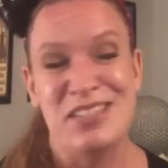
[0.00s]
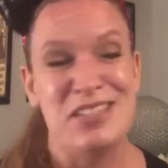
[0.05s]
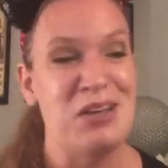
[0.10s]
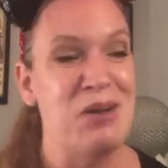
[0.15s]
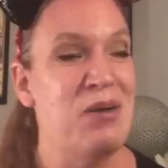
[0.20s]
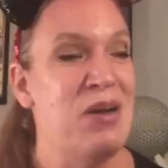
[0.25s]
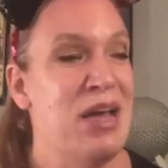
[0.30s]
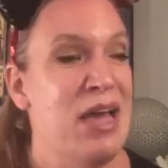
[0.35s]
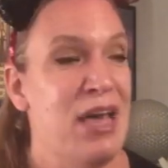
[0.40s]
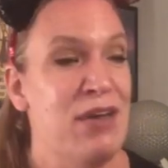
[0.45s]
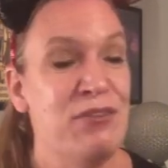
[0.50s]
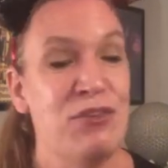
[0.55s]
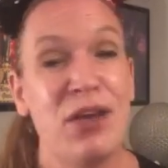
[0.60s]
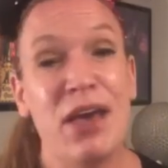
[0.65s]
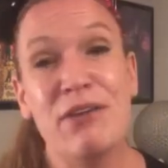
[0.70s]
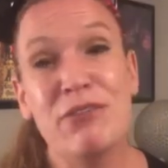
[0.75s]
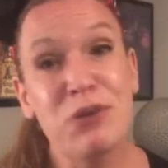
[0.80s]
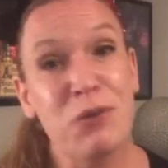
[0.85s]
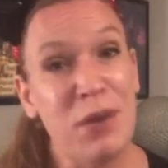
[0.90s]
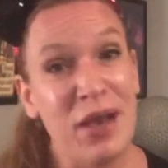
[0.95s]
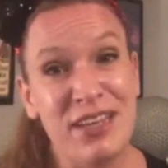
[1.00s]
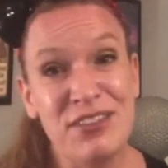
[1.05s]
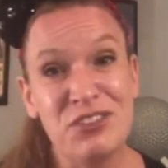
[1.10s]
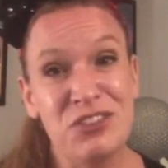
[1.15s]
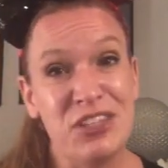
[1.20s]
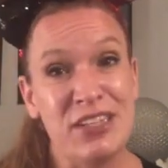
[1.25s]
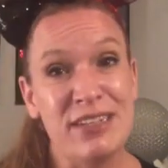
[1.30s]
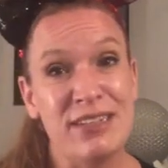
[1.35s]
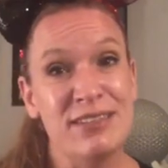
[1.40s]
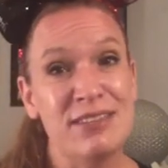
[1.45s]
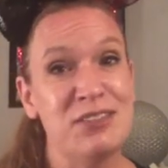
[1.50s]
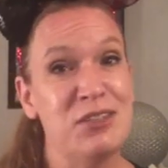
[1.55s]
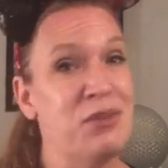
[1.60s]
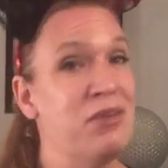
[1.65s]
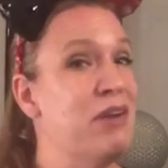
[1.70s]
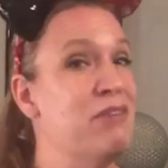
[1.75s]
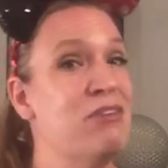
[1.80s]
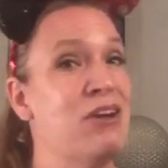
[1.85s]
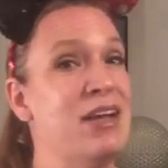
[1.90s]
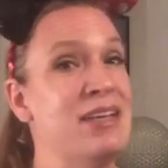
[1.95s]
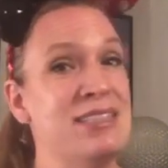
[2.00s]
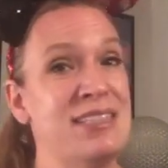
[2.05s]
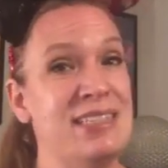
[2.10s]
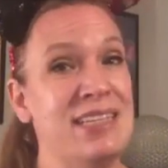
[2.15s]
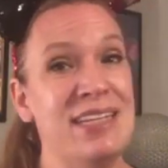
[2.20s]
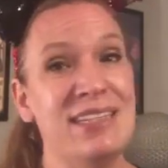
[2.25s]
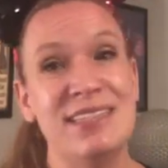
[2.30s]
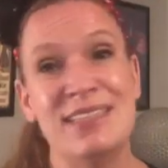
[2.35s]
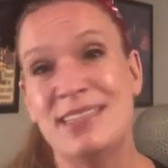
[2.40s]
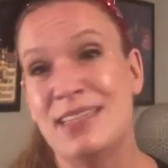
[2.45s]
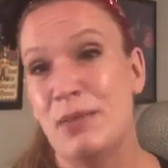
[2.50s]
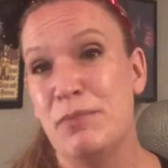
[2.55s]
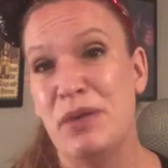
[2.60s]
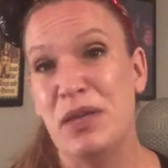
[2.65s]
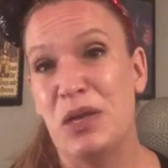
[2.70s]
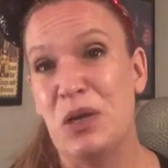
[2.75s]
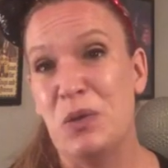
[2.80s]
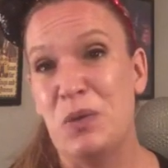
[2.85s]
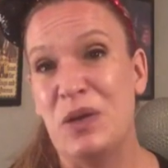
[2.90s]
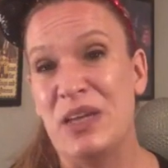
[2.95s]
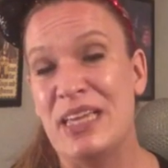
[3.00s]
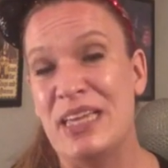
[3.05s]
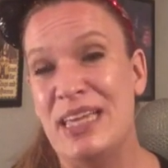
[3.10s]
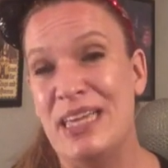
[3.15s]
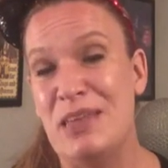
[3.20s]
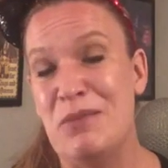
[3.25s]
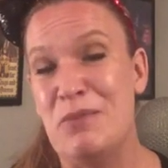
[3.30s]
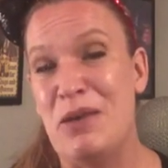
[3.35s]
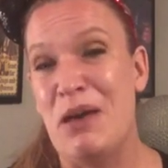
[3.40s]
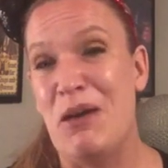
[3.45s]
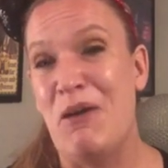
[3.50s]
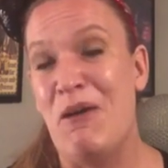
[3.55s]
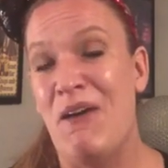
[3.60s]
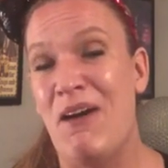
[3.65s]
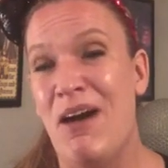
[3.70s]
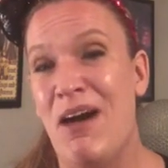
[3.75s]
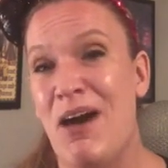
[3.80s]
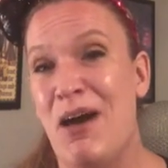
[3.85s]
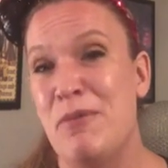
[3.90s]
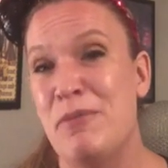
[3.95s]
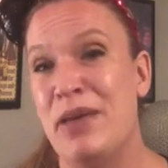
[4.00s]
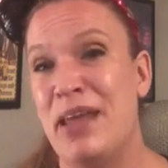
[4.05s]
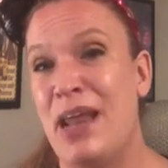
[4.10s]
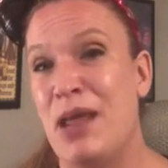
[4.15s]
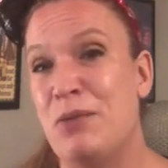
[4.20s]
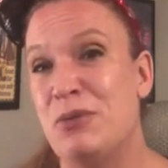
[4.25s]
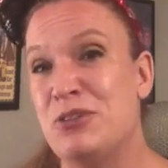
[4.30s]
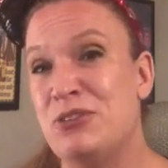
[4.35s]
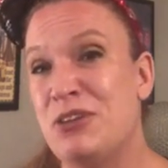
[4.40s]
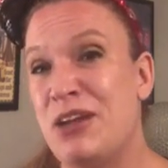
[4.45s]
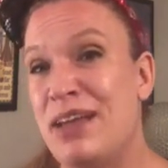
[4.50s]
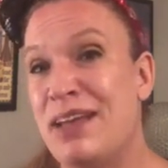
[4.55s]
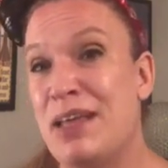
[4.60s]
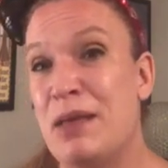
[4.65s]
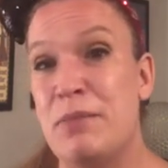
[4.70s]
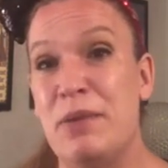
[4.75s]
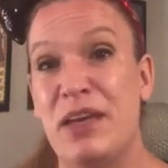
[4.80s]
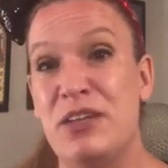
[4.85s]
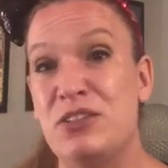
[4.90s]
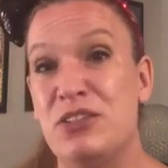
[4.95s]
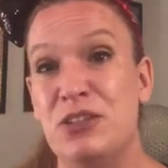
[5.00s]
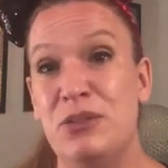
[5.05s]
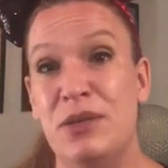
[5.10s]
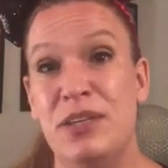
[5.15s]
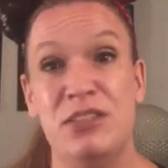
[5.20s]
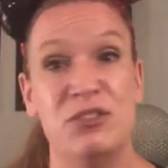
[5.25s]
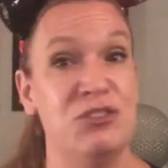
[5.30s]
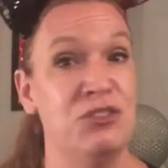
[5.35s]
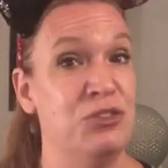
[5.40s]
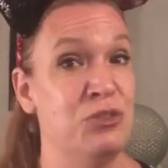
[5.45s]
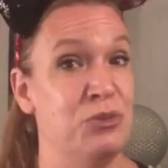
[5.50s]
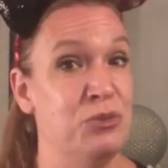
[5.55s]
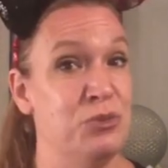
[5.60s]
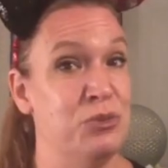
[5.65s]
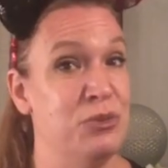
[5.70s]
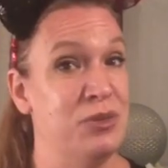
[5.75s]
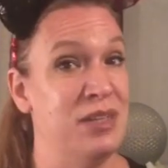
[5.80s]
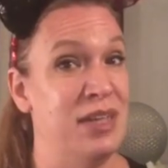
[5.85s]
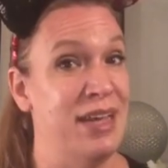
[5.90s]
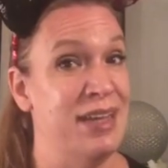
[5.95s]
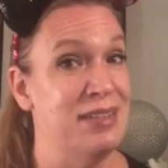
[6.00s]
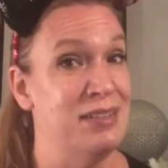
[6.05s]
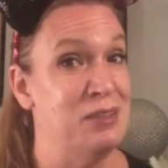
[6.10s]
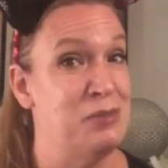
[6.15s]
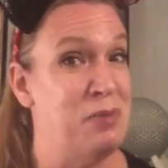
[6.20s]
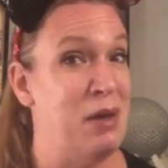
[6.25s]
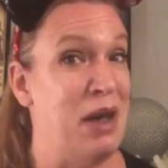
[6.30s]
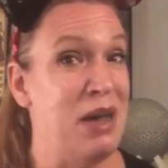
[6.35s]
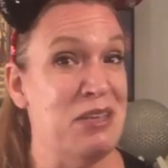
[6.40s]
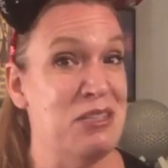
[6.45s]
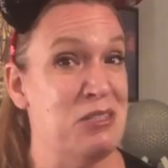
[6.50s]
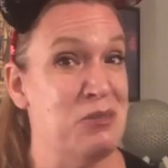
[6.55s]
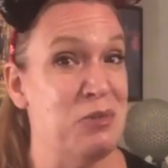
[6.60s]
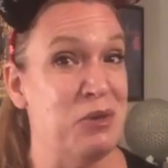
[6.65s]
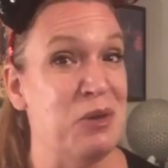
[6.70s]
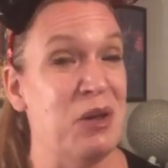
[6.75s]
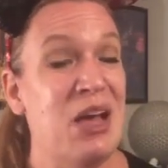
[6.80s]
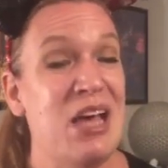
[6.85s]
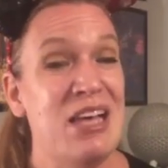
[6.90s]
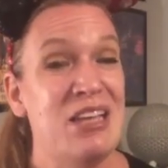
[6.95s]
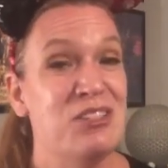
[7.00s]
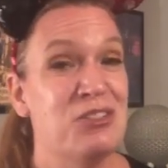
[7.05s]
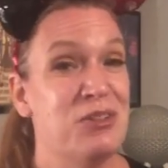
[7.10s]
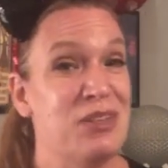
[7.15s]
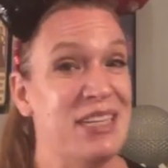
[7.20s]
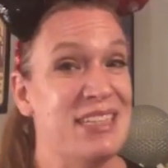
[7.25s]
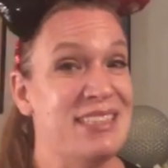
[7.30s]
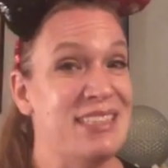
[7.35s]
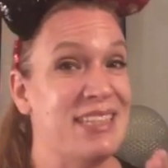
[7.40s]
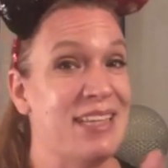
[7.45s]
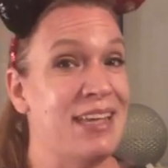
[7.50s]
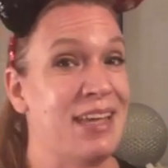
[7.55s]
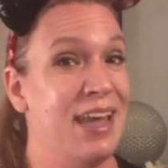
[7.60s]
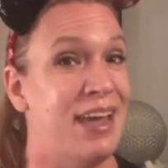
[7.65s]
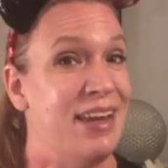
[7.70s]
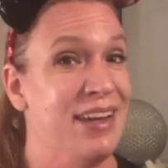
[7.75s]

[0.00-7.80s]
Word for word: So if you have questions, don't ever hesitate to send me a quick email um, and I will try to get back to you as soon as possible. So let's get